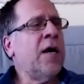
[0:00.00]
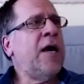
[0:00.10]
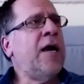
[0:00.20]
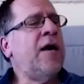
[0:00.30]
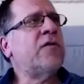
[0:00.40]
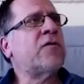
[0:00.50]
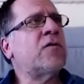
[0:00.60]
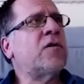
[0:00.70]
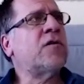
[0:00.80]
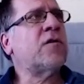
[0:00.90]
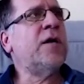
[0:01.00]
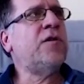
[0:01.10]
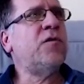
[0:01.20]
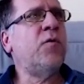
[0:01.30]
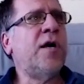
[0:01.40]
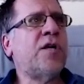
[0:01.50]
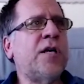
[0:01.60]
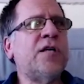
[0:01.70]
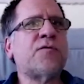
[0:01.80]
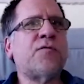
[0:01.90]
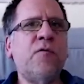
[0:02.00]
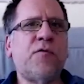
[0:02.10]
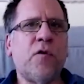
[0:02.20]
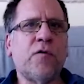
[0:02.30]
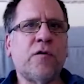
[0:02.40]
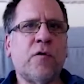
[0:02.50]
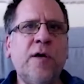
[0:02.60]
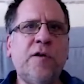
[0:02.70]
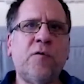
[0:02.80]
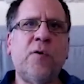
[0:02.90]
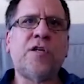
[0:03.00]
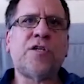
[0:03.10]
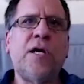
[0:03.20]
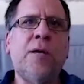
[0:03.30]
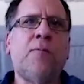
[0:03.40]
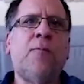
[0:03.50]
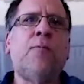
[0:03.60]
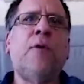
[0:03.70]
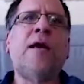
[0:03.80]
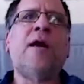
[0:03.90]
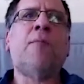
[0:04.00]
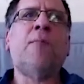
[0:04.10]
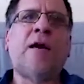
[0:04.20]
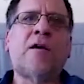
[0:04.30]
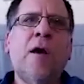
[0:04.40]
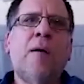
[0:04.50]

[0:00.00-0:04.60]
is the degree to which it is fruitful, the degree to which it bring, make,